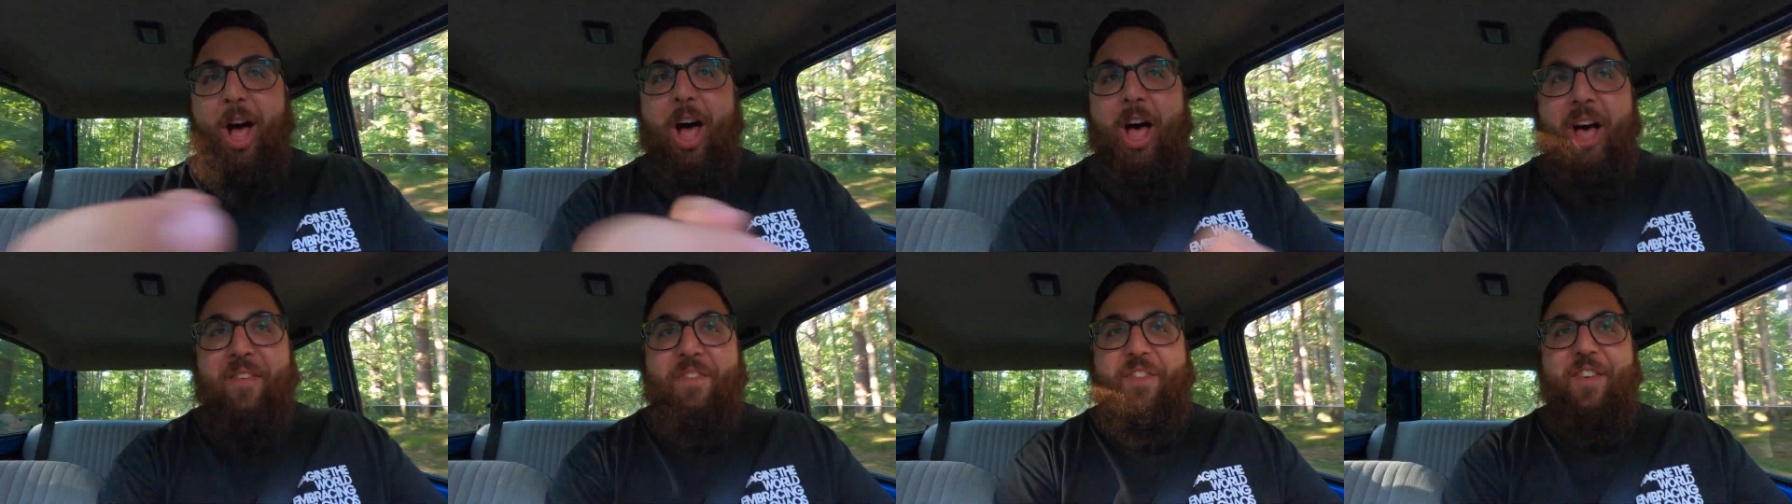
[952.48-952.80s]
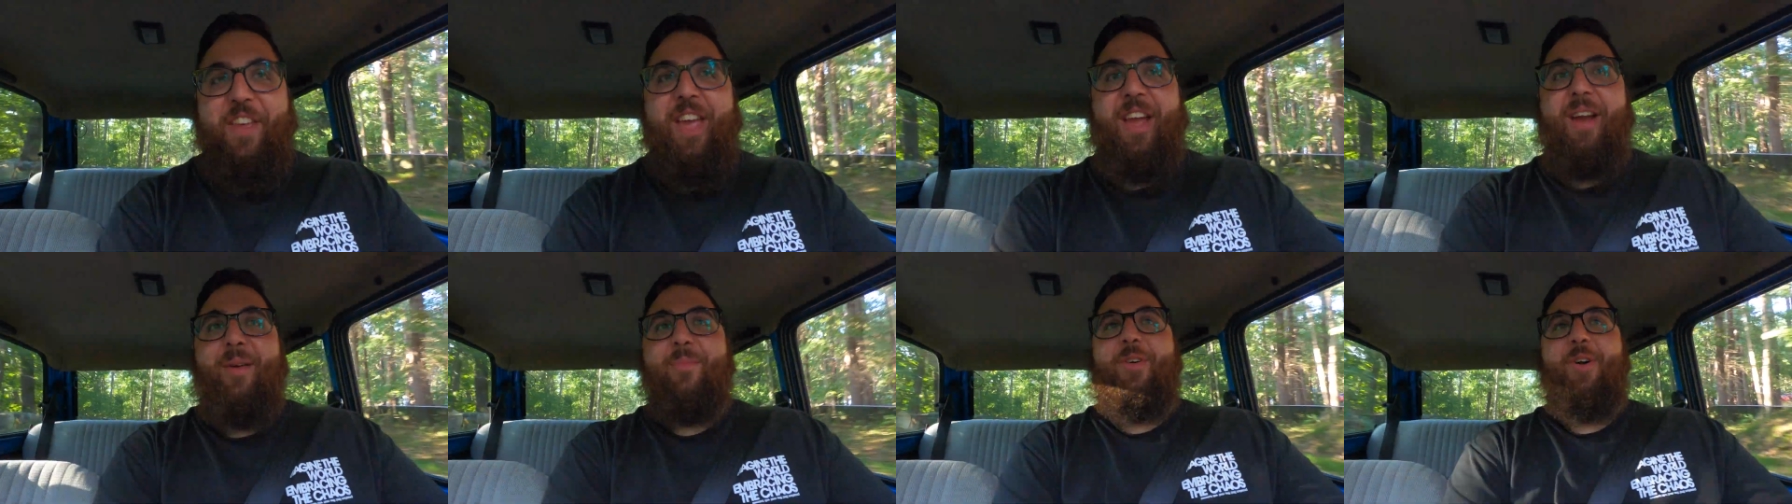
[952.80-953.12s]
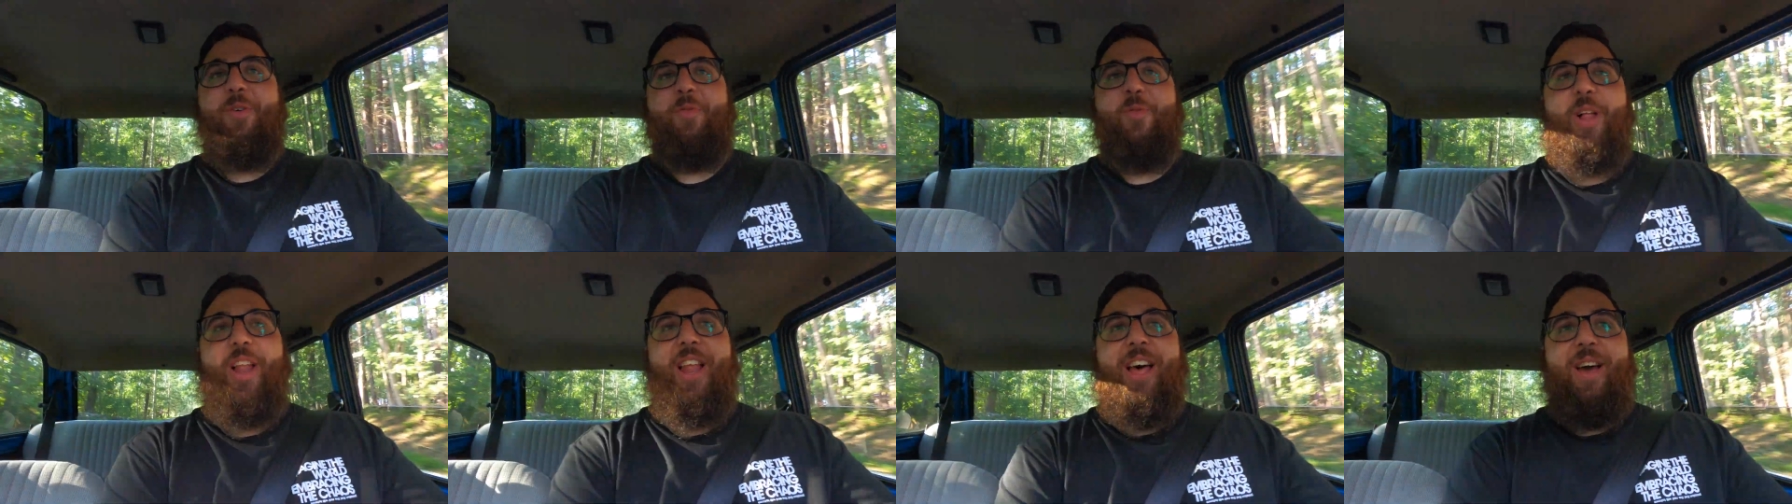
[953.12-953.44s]
off
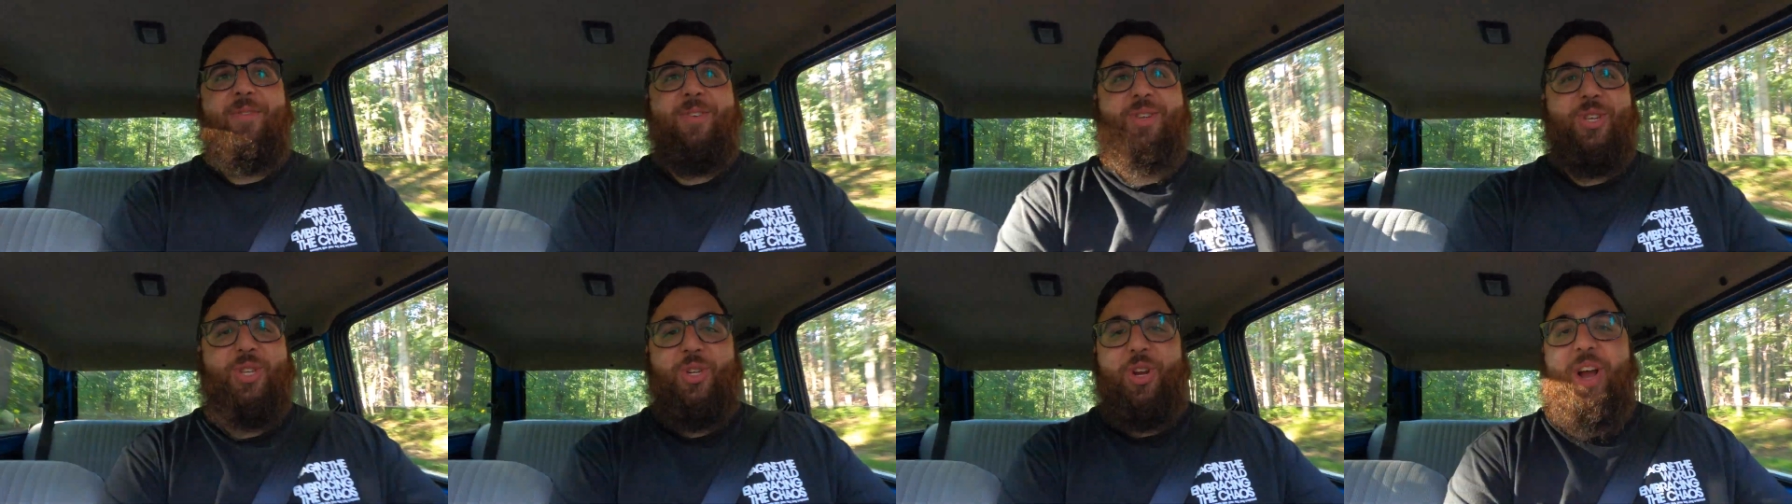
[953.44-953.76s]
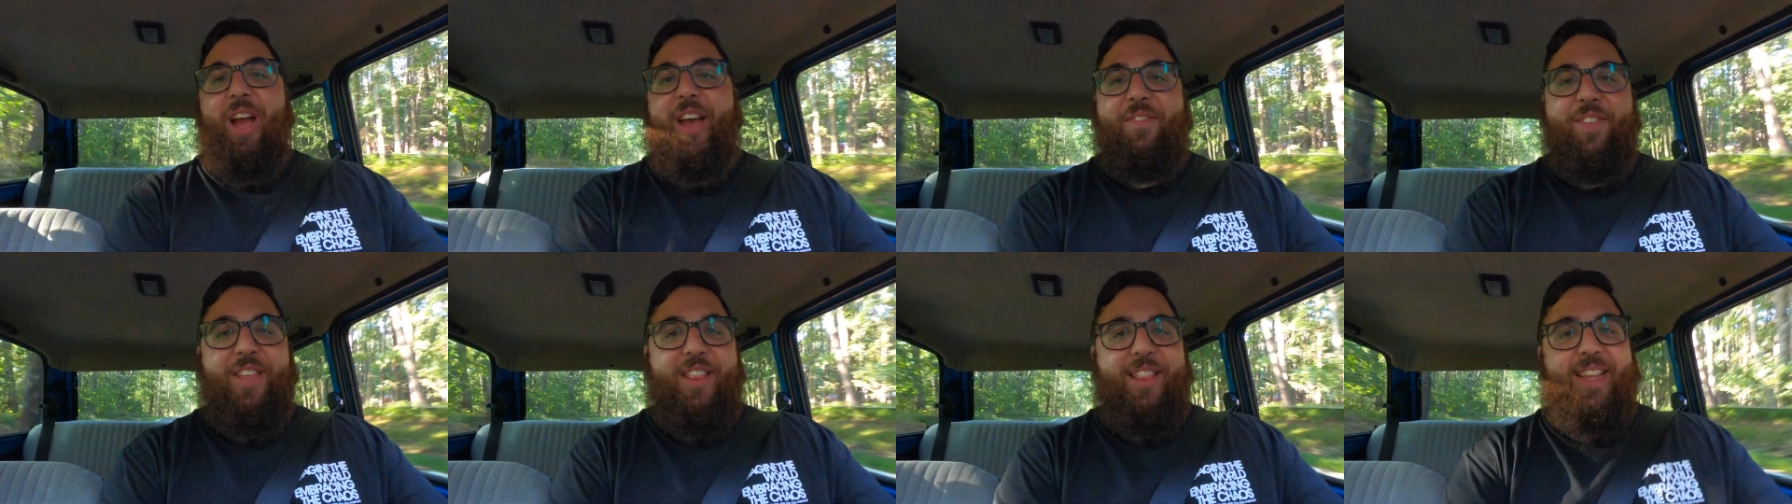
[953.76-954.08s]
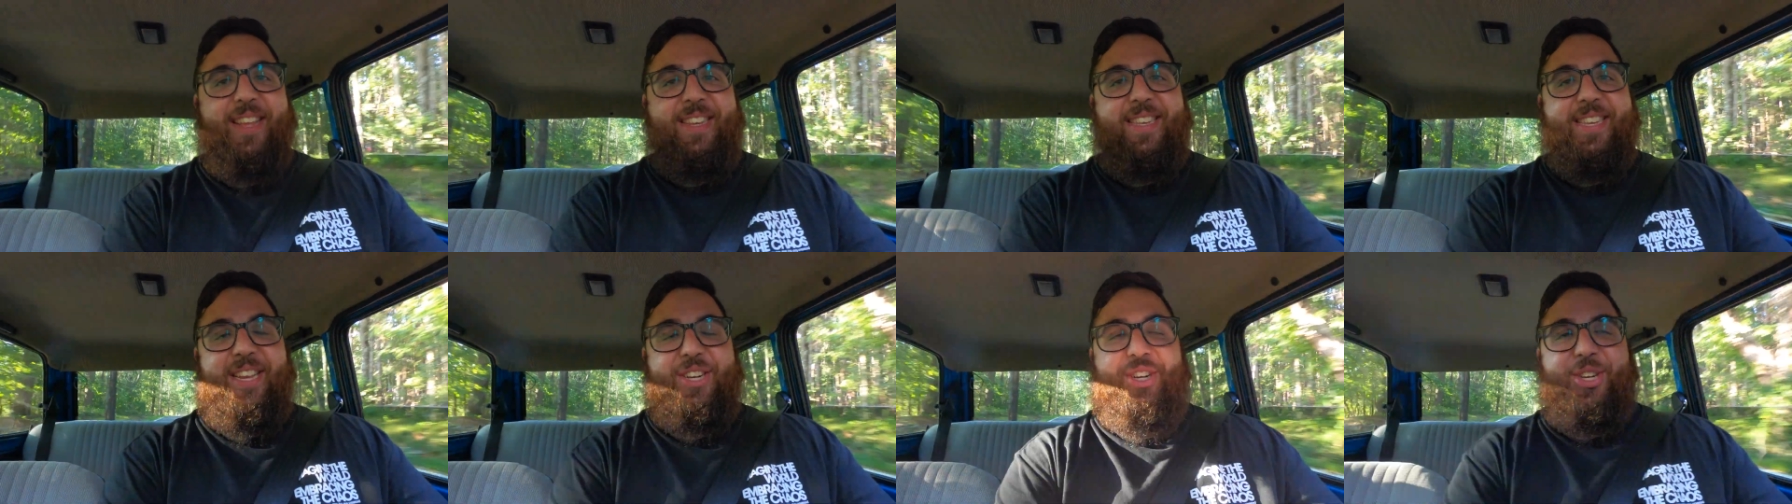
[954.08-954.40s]
camera while I was driving
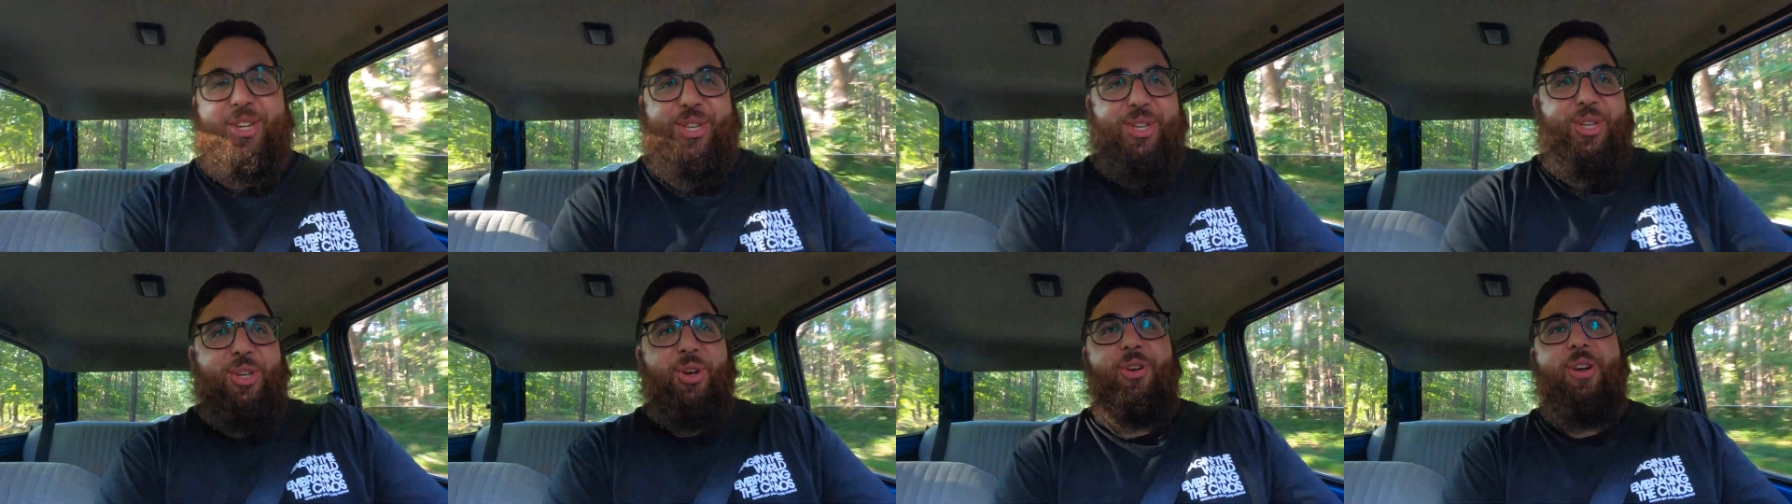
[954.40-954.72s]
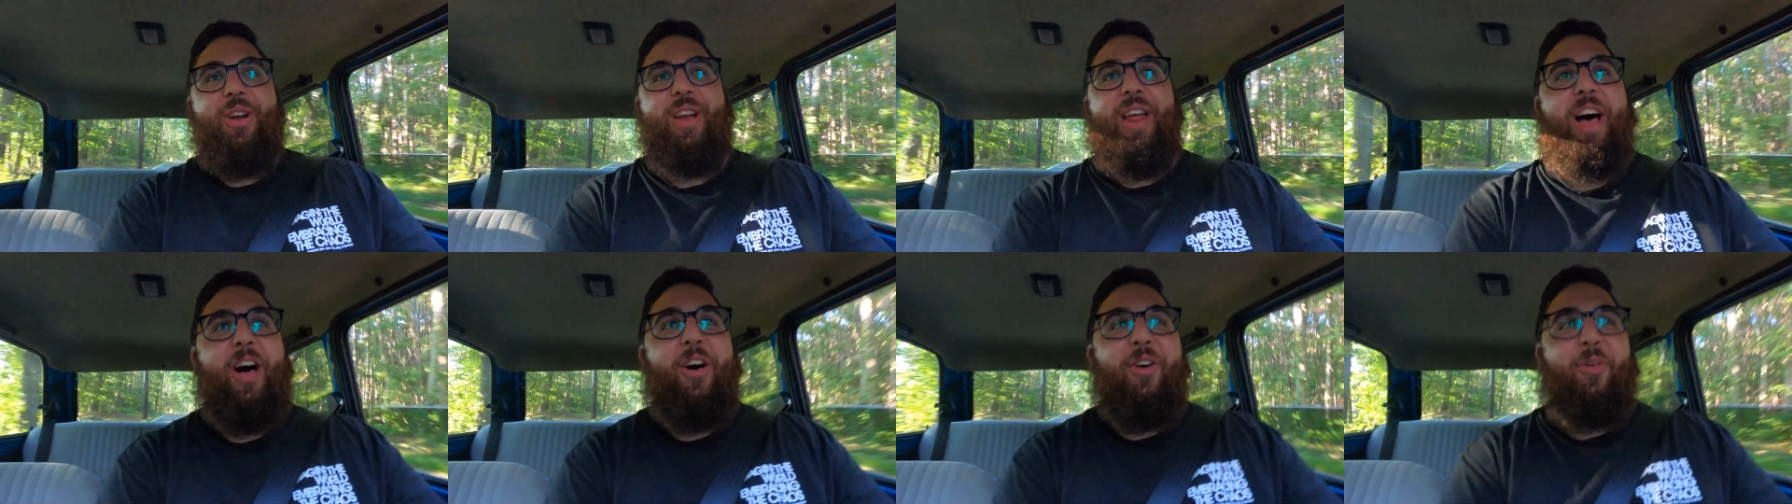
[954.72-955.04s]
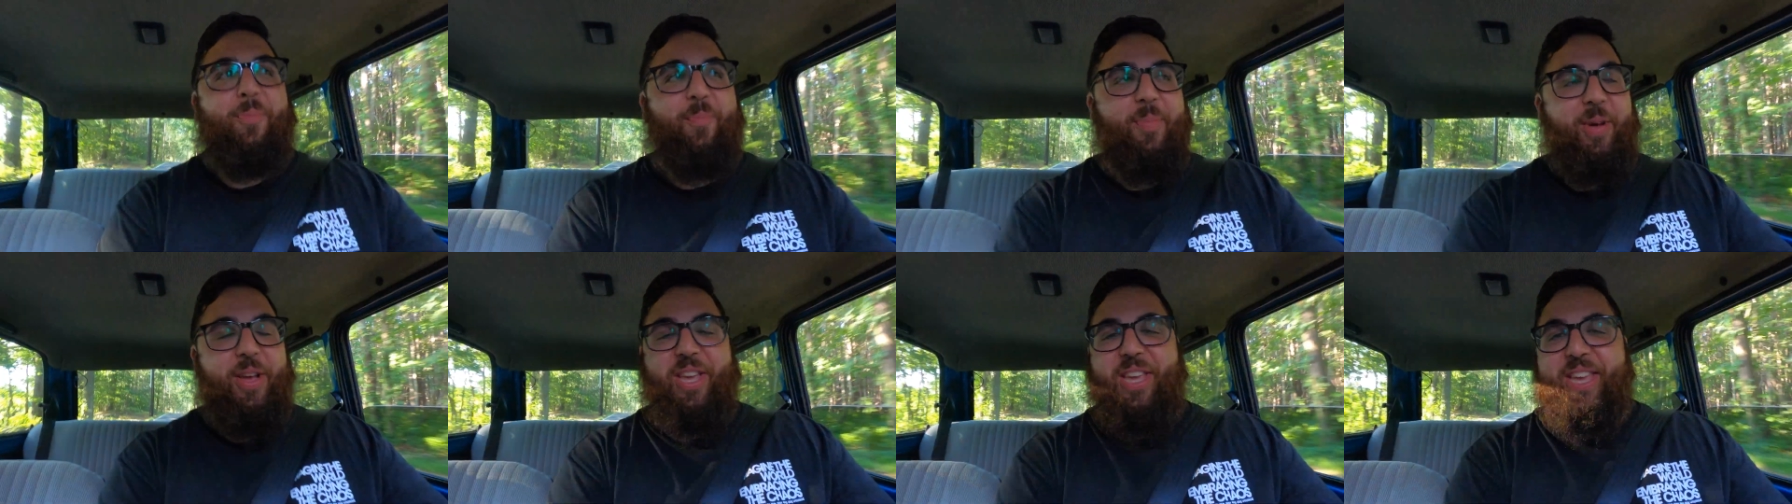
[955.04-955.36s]
this, I just couldn't
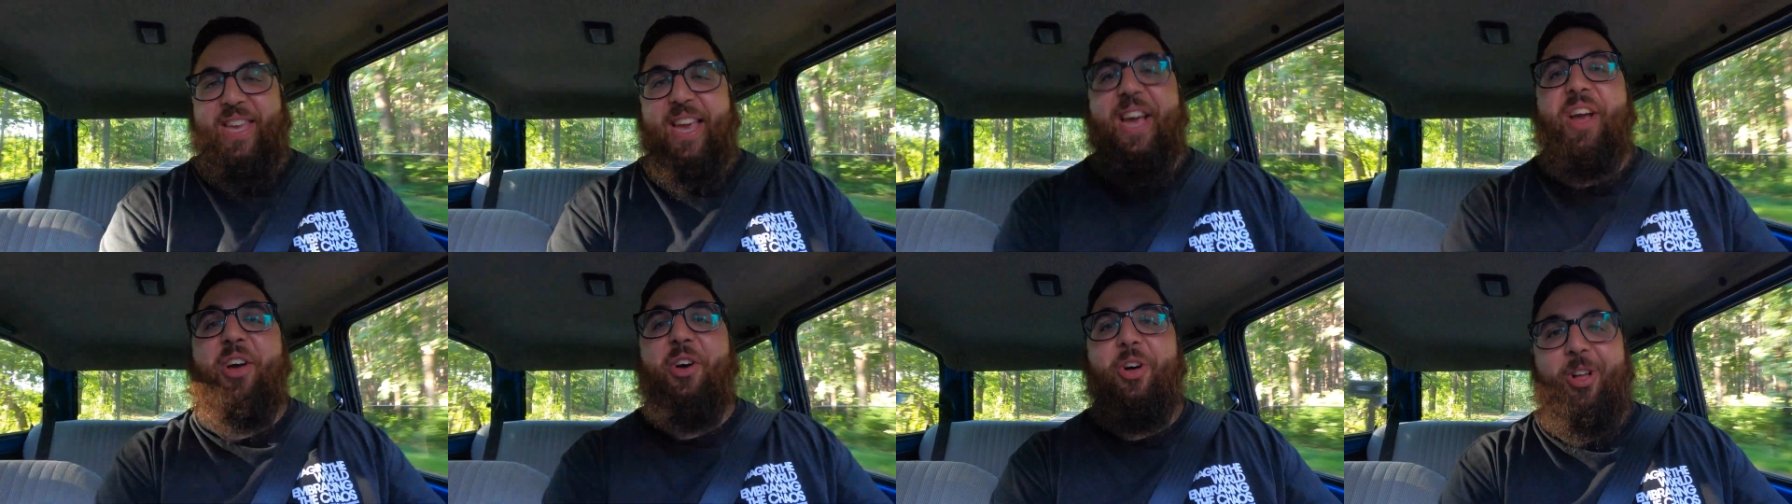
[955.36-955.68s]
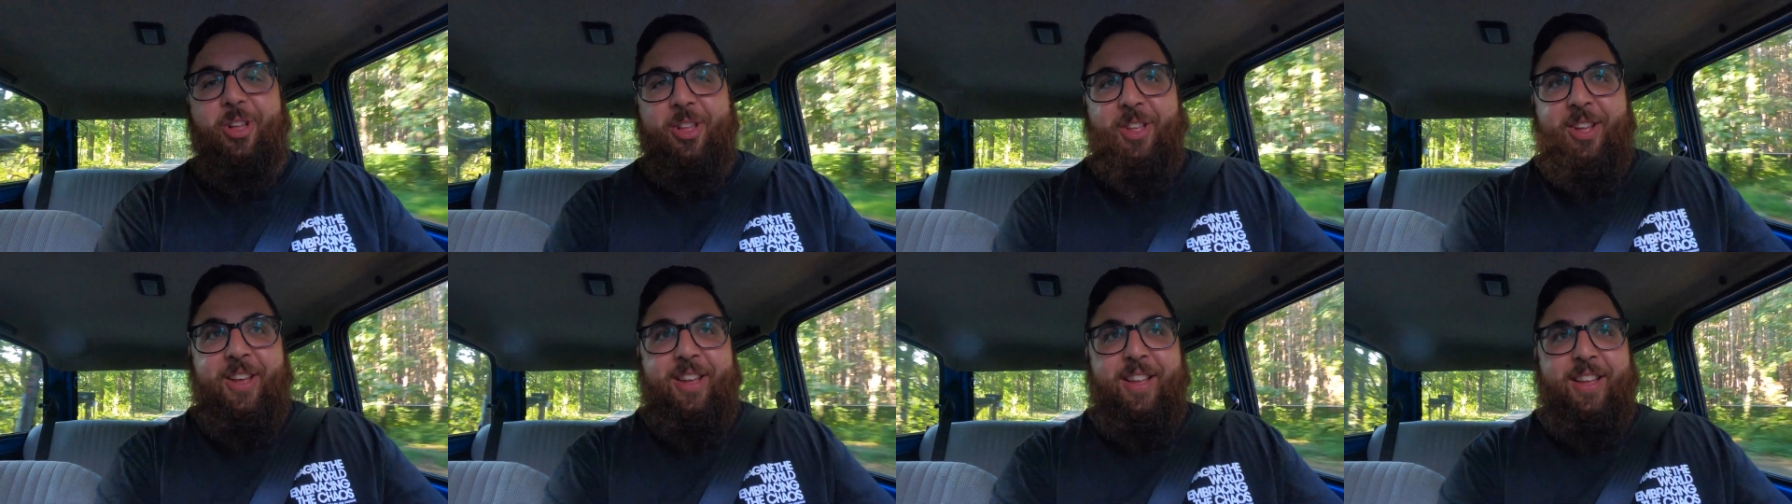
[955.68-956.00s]
help but giggle